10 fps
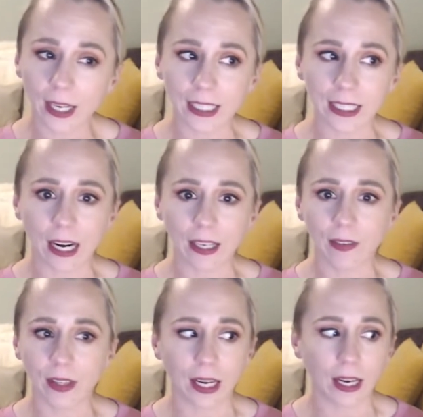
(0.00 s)
It's not
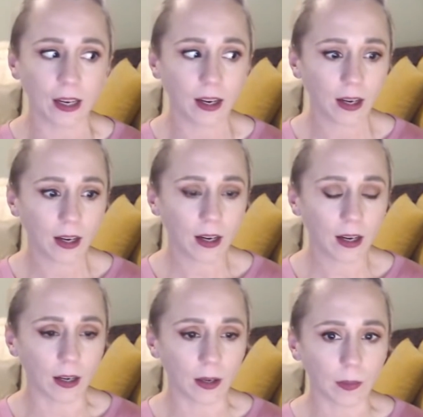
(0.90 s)
even that,
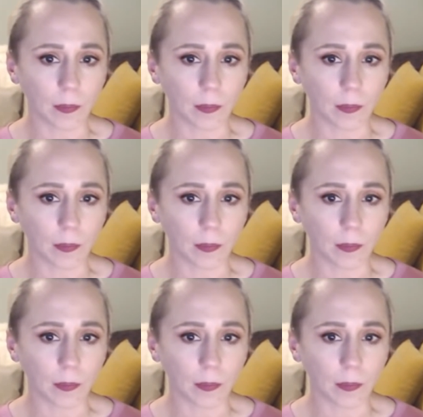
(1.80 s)
I